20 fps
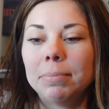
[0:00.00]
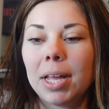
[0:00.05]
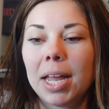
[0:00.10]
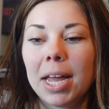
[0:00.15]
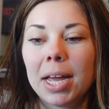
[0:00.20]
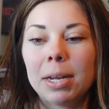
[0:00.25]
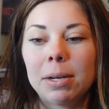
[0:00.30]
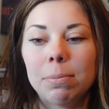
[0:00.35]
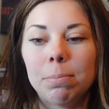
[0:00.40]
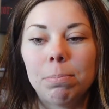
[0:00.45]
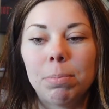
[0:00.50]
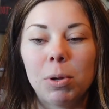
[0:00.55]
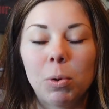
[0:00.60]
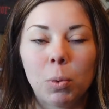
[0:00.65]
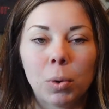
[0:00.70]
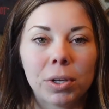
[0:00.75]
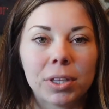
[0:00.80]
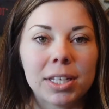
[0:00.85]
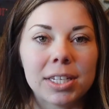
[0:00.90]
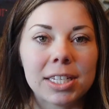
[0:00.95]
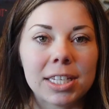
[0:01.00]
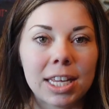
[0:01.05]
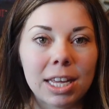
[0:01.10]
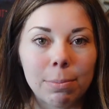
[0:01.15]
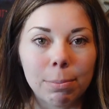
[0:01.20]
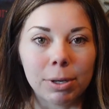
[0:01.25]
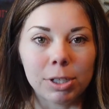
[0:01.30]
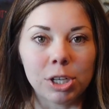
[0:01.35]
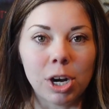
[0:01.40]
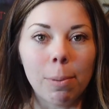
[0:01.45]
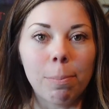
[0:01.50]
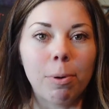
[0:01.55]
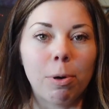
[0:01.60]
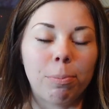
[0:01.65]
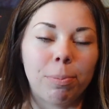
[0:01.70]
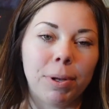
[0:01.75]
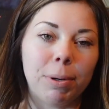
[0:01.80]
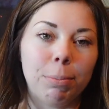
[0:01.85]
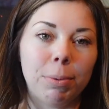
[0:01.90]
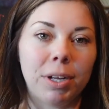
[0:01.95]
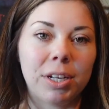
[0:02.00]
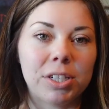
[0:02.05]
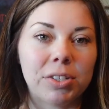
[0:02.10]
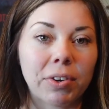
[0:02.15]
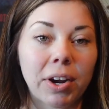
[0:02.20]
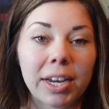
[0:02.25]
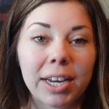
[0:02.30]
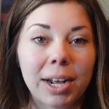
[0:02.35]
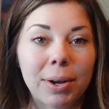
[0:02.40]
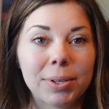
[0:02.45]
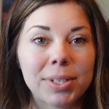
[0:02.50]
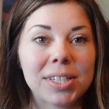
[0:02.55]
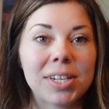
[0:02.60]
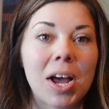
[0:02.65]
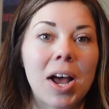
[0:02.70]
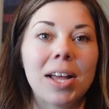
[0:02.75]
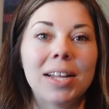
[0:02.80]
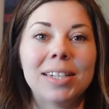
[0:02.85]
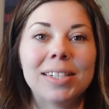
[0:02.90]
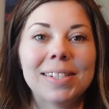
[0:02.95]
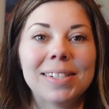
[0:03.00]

and be worth it to keep my shop open because right now it's not.